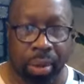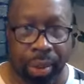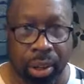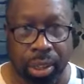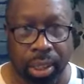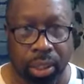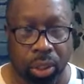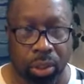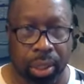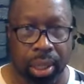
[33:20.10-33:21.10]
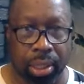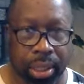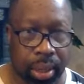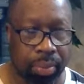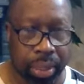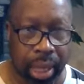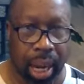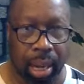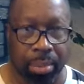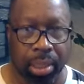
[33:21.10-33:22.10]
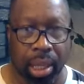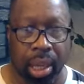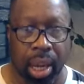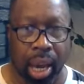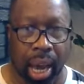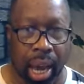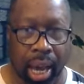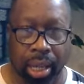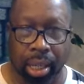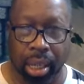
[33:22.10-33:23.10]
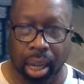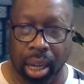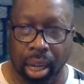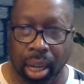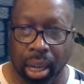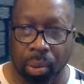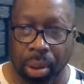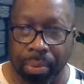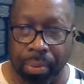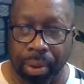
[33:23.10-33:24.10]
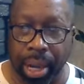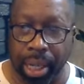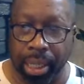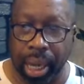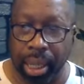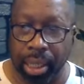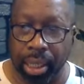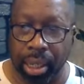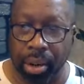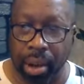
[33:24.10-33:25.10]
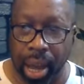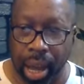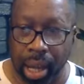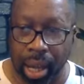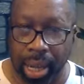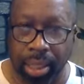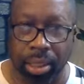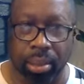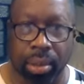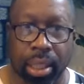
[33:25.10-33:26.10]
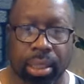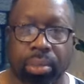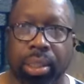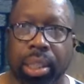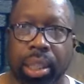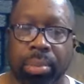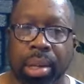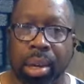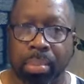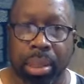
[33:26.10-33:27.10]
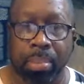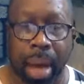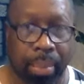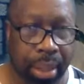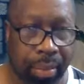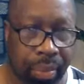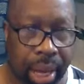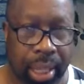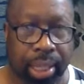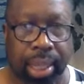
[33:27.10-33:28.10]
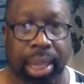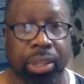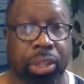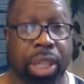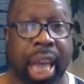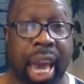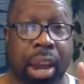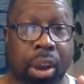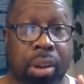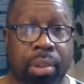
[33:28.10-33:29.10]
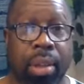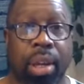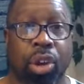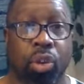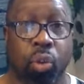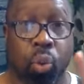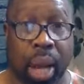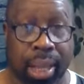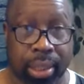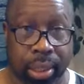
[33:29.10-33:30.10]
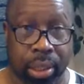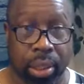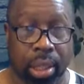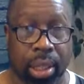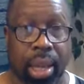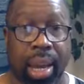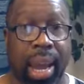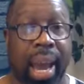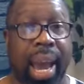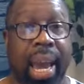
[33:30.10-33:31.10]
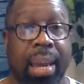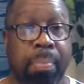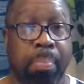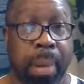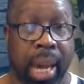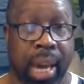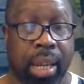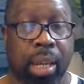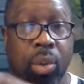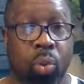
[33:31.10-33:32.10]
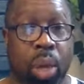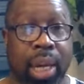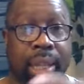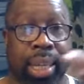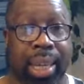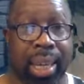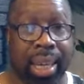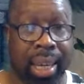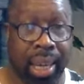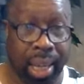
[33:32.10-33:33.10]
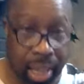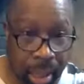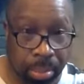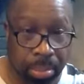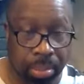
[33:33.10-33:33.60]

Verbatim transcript: have heard this story several times, and uh, we've read that an angel wrestled with him, but the Bible emphatically says, There wrestled a man with him.